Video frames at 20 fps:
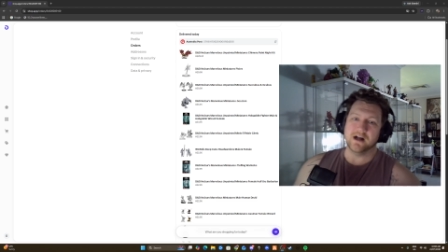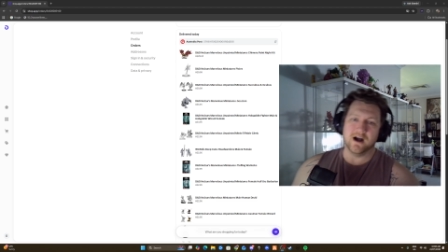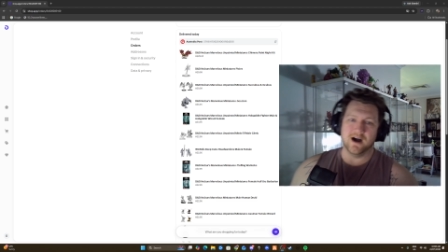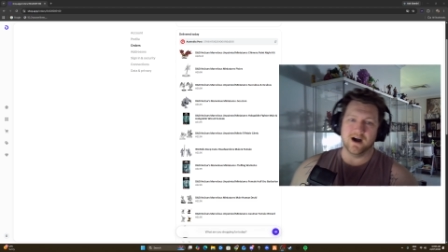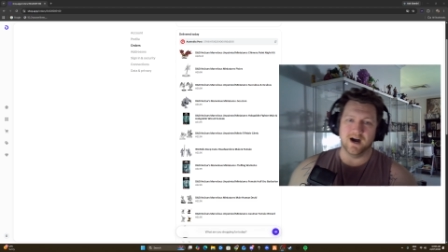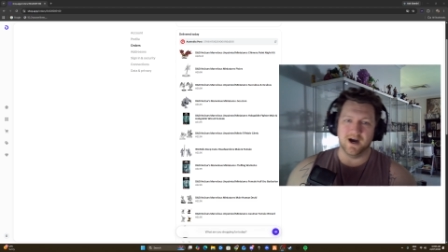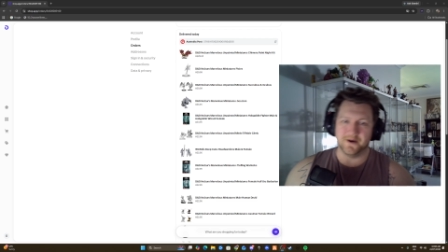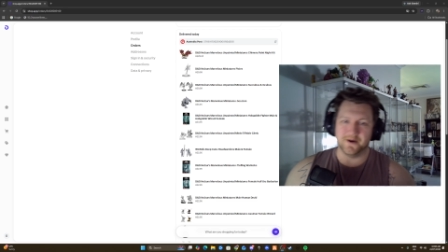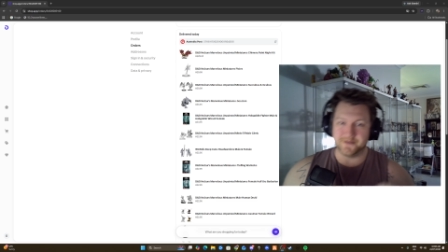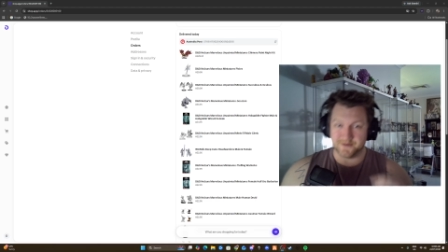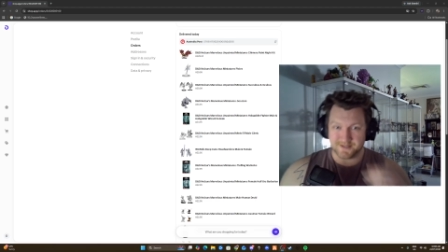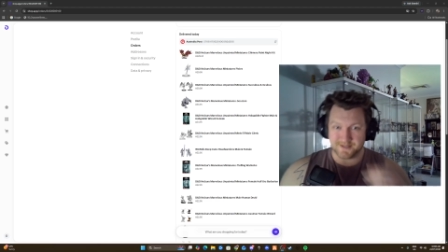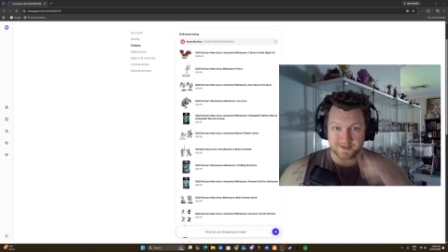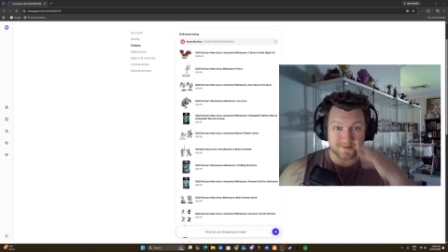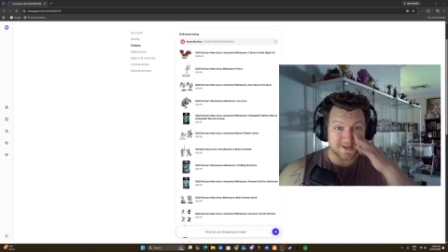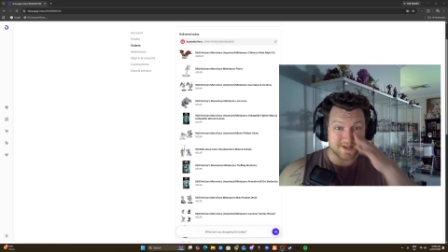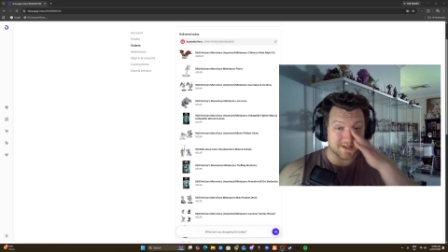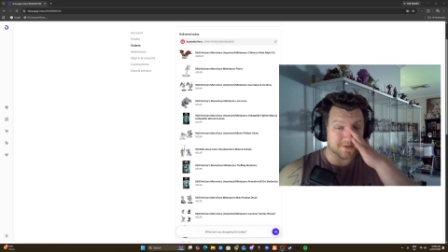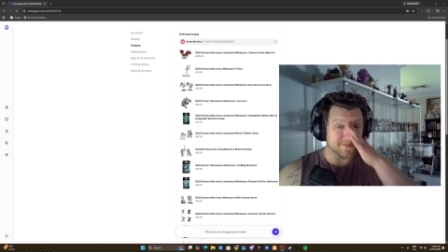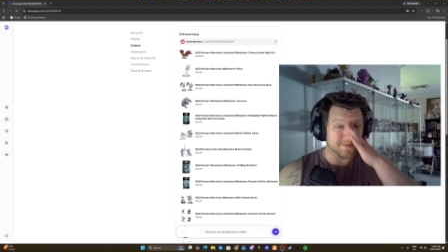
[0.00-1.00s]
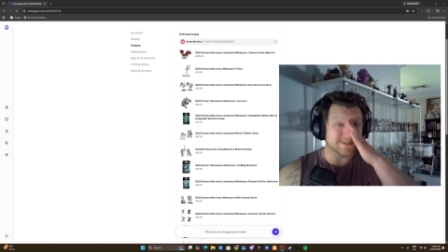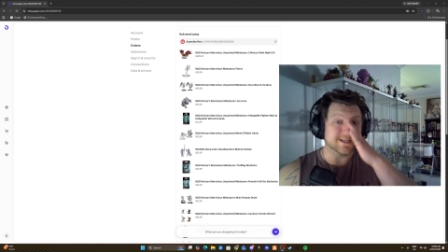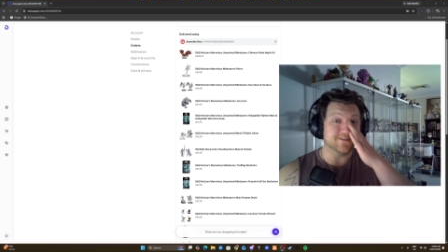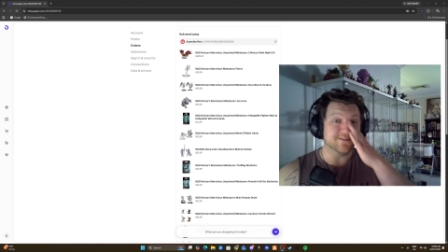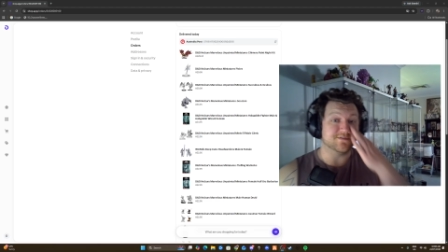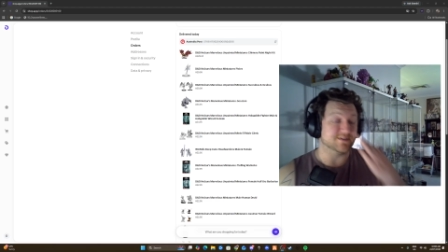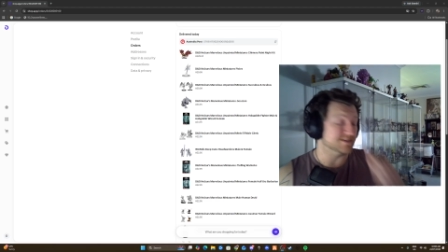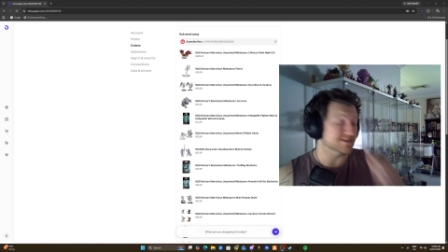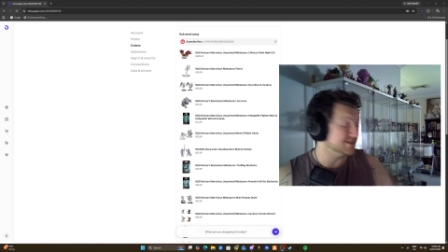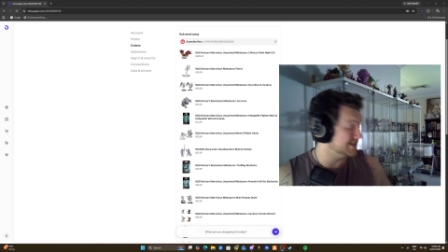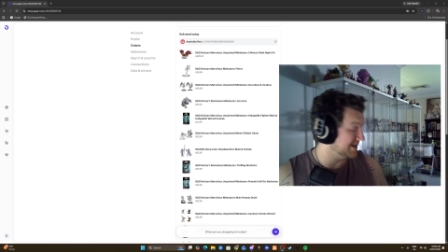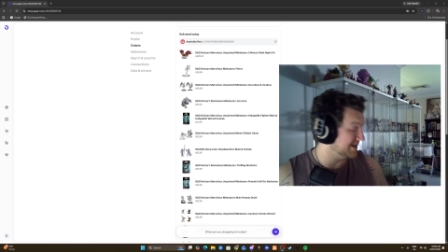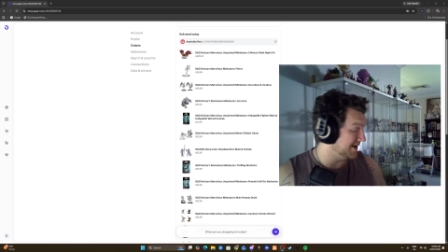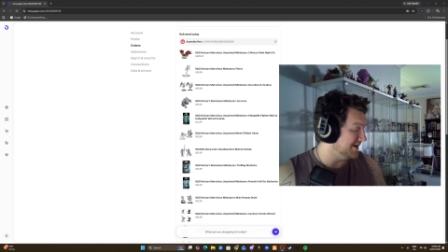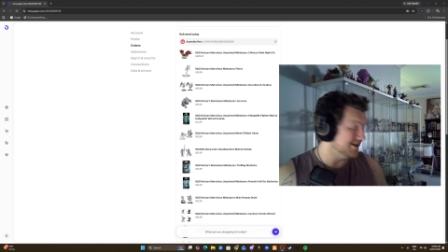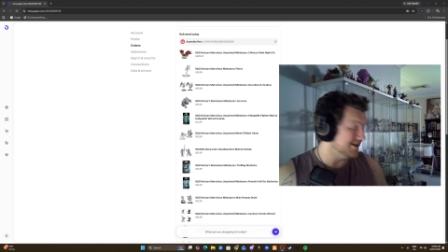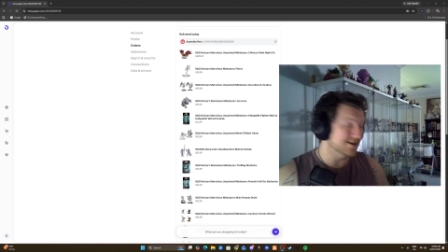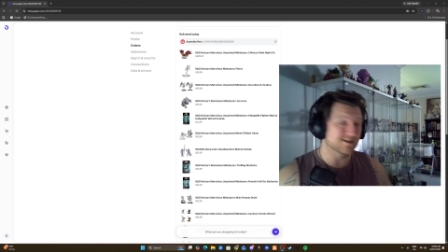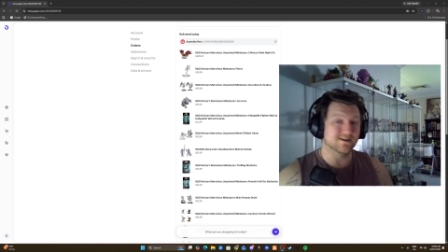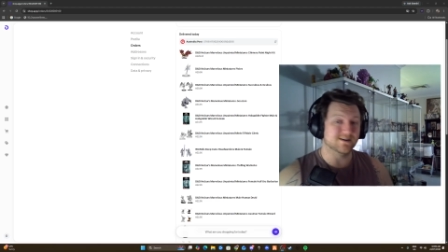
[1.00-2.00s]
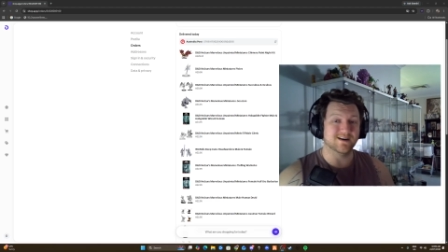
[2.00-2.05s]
We're doing something a little bit different today.